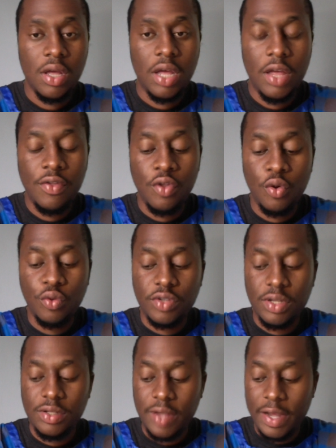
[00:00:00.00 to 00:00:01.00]
in those
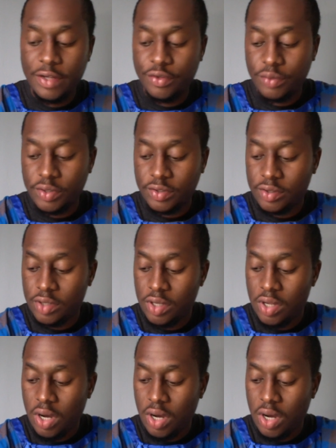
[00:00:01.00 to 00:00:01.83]
dangerous,